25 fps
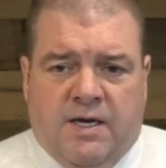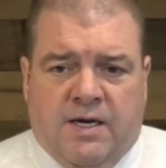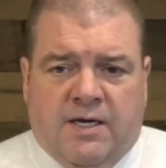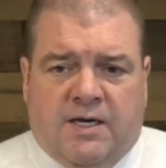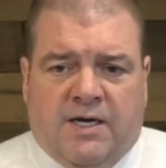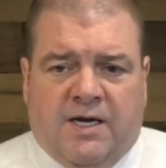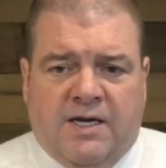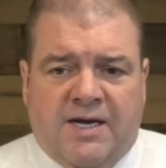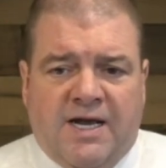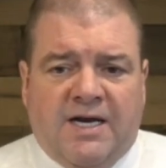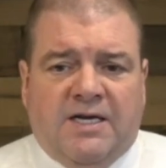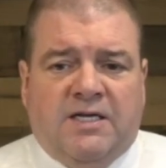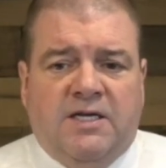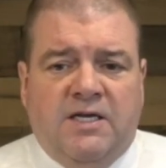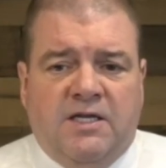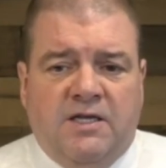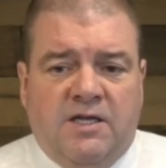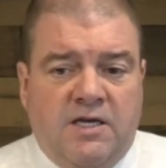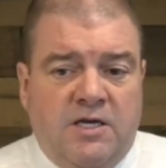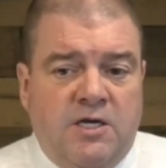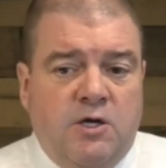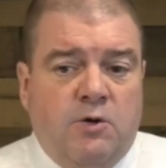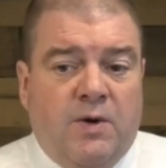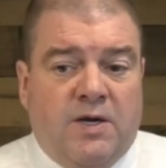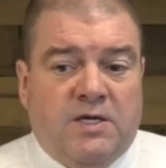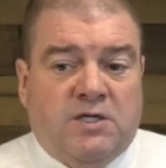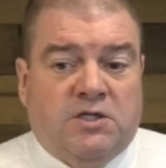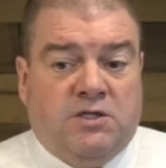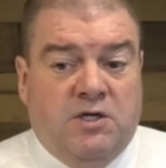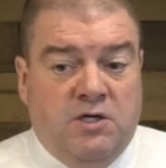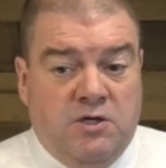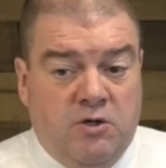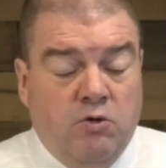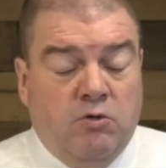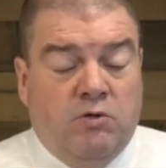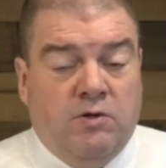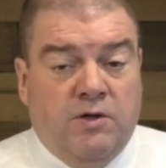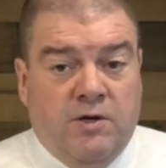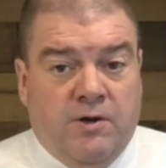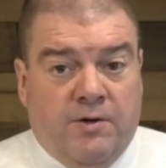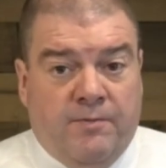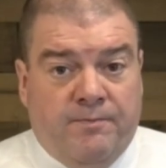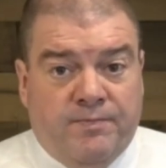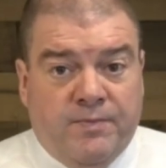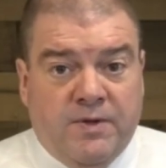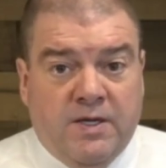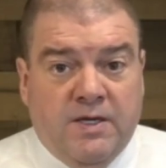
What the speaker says: connecting the U.S. to nuclear.